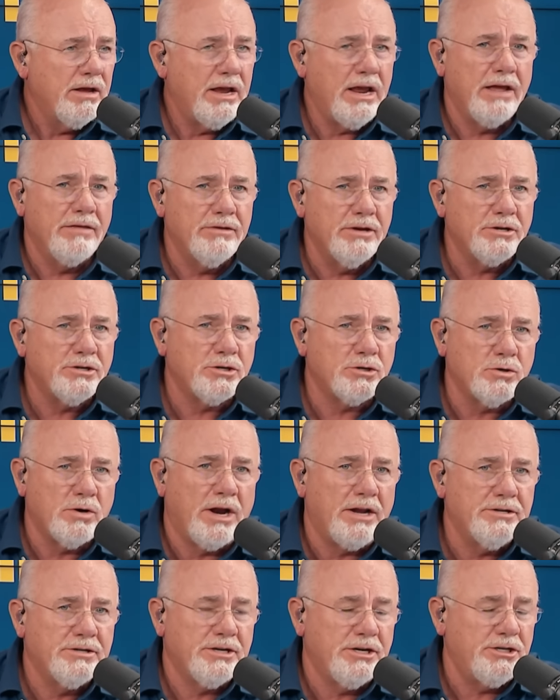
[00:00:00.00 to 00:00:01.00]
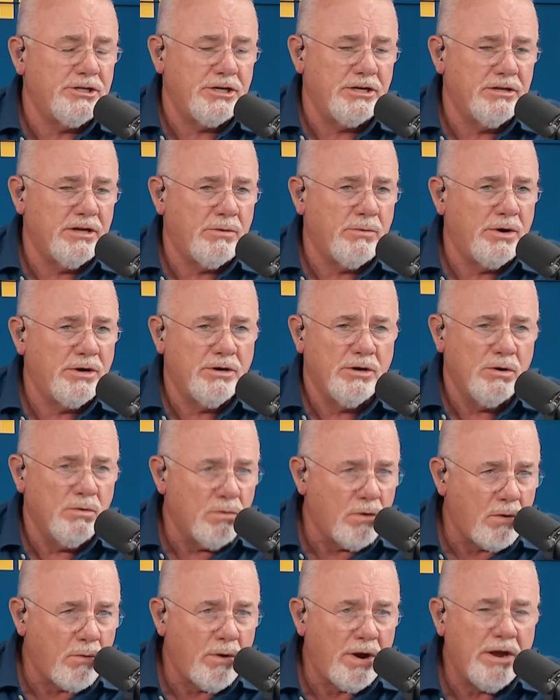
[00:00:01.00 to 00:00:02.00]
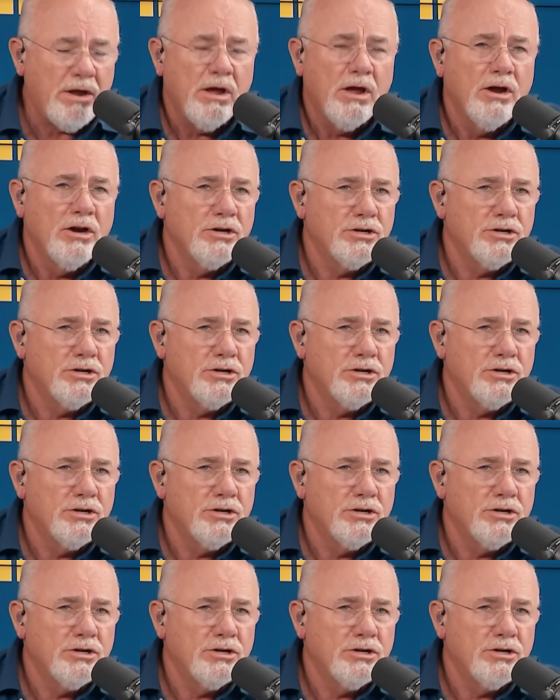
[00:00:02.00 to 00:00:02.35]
in this transition that we do where we